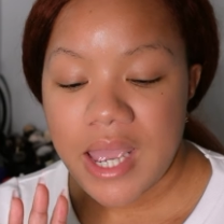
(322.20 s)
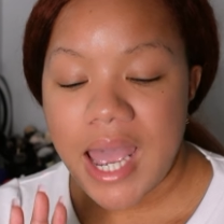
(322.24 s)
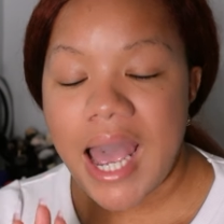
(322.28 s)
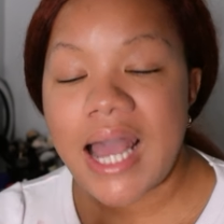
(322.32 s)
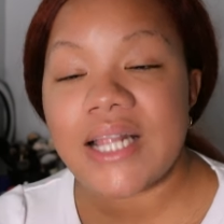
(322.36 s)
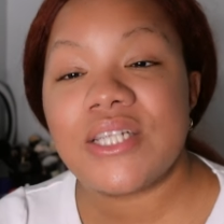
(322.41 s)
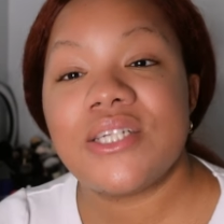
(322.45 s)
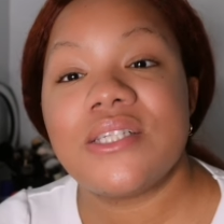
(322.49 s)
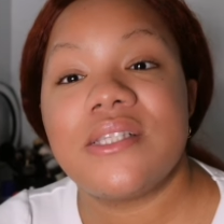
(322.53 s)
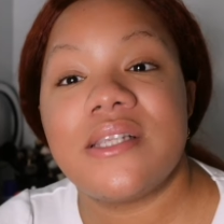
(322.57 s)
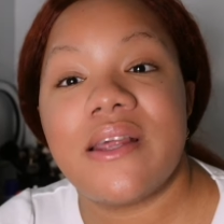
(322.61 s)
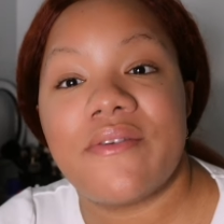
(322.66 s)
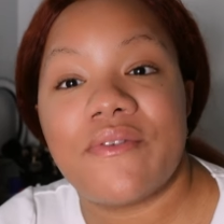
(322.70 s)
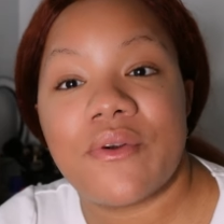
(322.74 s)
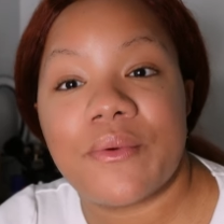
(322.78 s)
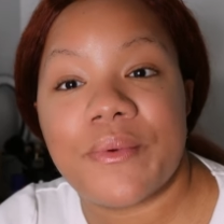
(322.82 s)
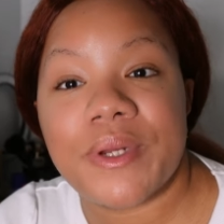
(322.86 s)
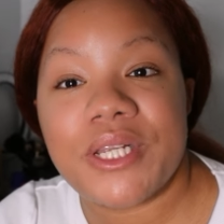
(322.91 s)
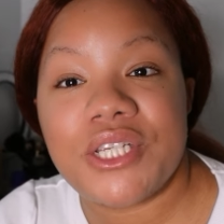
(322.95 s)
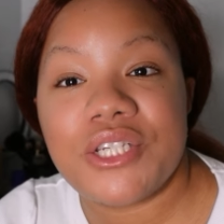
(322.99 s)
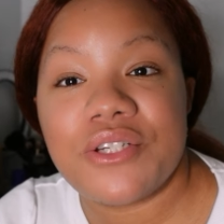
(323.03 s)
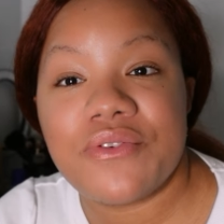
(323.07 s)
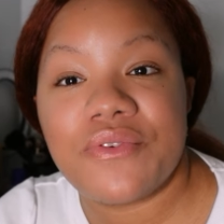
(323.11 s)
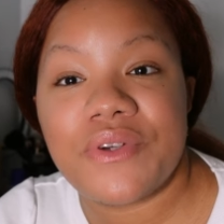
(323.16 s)
I just never
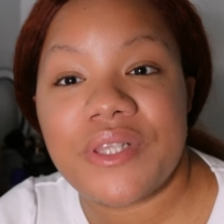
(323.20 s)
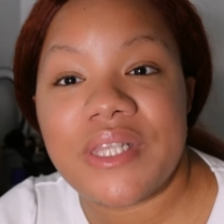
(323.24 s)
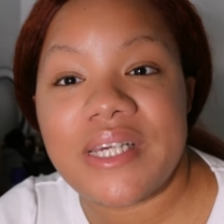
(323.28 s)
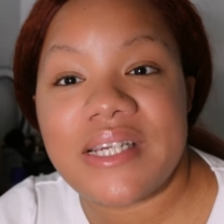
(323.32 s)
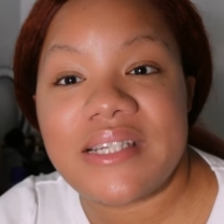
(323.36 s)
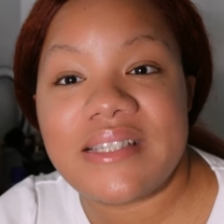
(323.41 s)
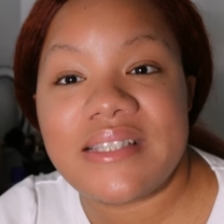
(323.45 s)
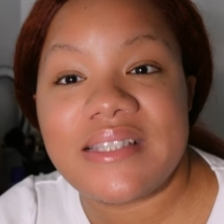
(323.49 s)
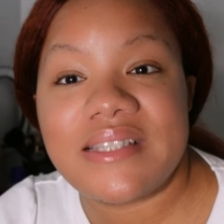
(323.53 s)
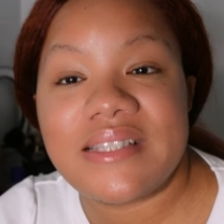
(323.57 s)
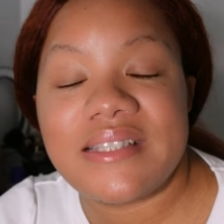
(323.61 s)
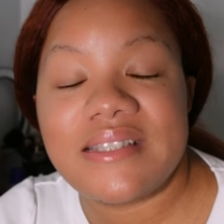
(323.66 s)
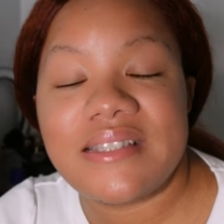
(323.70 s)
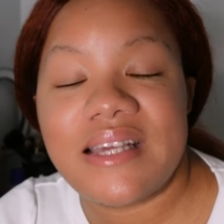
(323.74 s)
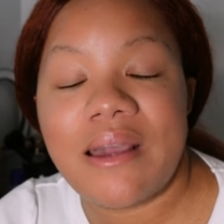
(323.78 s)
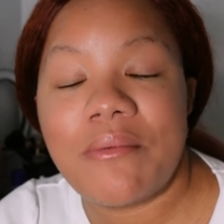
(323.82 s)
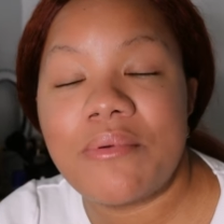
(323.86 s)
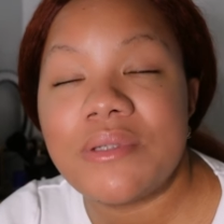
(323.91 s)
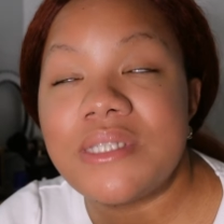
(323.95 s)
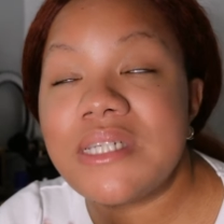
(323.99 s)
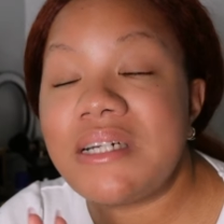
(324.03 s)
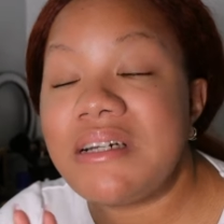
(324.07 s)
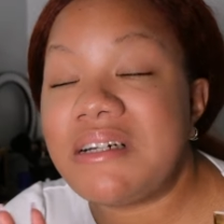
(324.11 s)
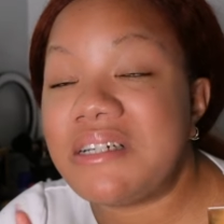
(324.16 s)
reached for this. It
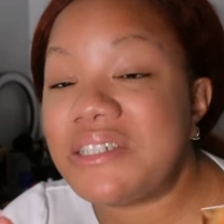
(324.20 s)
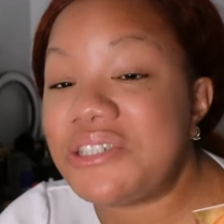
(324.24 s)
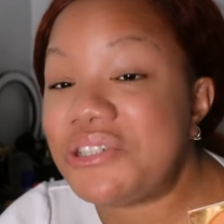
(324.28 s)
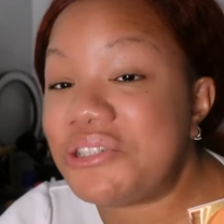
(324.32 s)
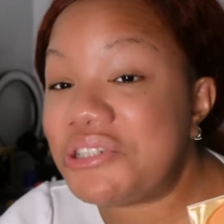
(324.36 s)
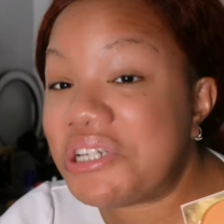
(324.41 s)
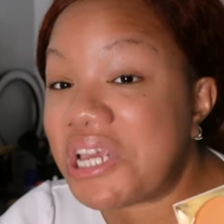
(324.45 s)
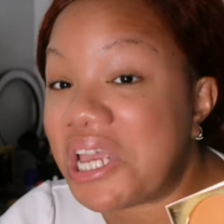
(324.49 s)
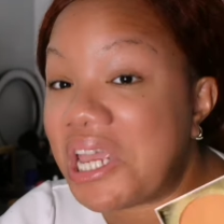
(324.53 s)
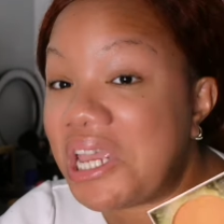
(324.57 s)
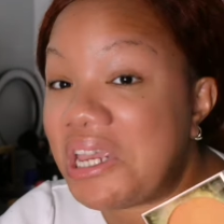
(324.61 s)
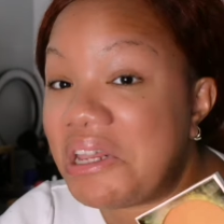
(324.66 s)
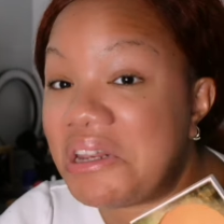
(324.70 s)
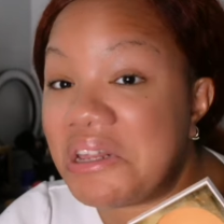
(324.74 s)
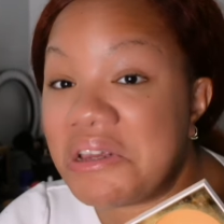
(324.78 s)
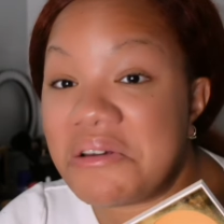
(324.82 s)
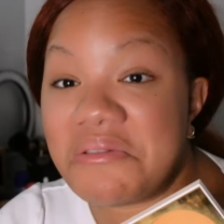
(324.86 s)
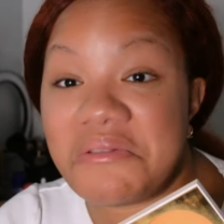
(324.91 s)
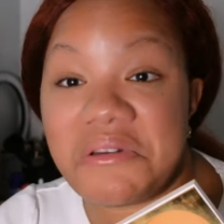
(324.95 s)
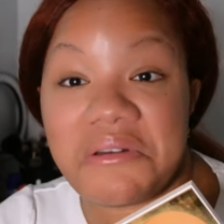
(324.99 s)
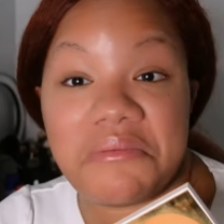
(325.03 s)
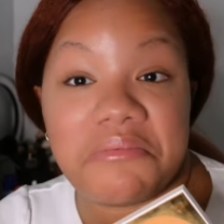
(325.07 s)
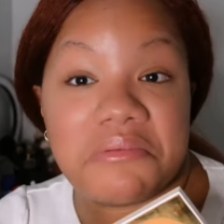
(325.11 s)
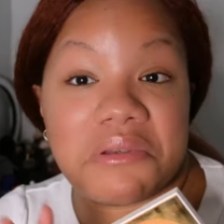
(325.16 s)
was a good shade.
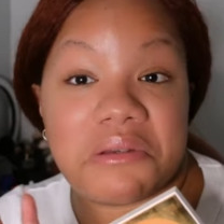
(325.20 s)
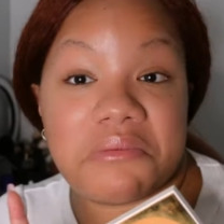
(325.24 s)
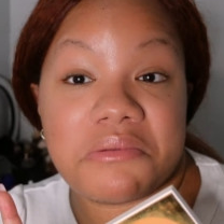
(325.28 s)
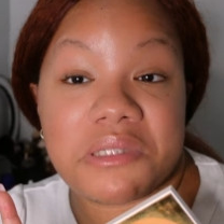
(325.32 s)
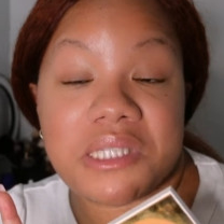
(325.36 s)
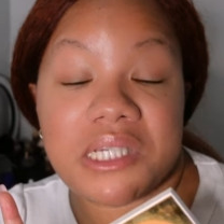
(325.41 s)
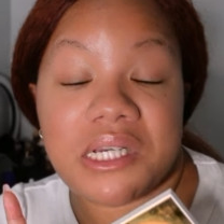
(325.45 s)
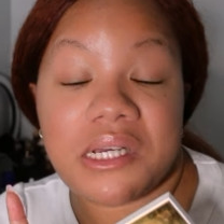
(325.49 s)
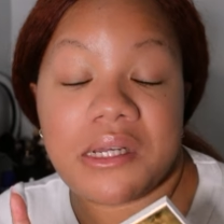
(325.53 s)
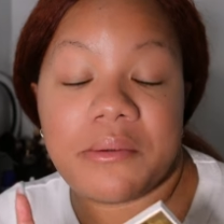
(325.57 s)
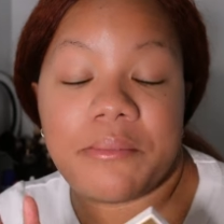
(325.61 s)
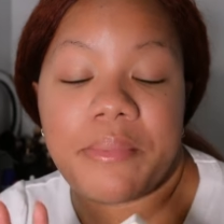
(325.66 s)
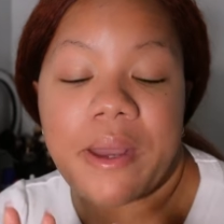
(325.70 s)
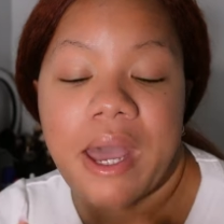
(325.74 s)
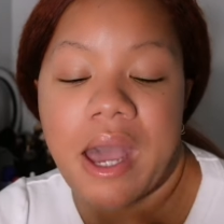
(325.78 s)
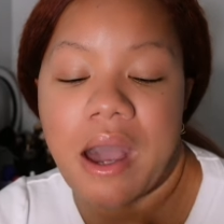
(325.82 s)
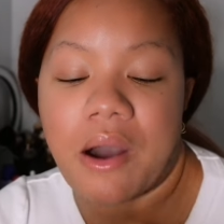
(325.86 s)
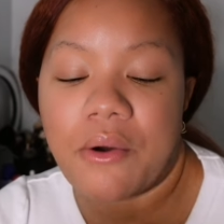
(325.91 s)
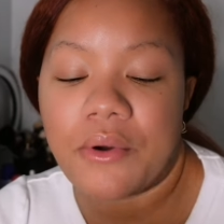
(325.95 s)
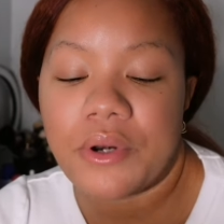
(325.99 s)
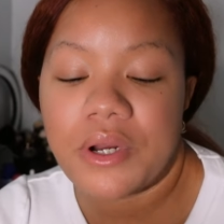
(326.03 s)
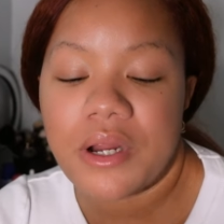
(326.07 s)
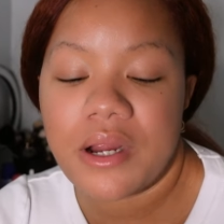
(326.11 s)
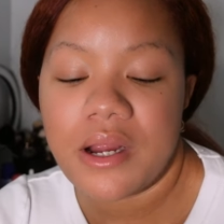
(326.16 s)
It, it, it was a good
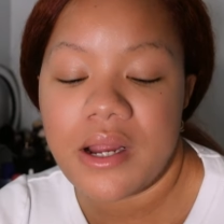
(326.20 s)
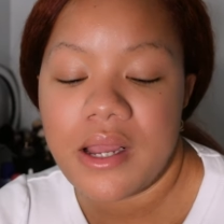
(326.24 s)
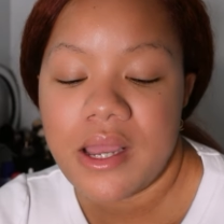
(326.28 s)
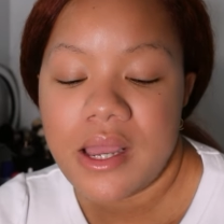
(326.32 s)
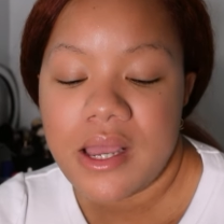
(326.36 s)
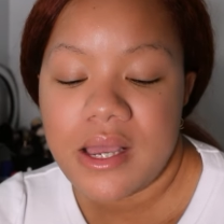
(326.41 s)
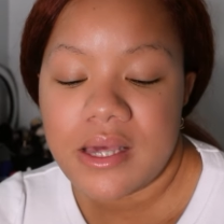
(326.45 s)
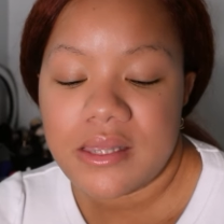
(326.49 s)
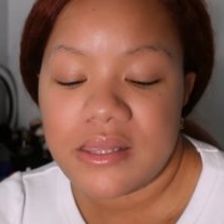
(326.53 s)
powder.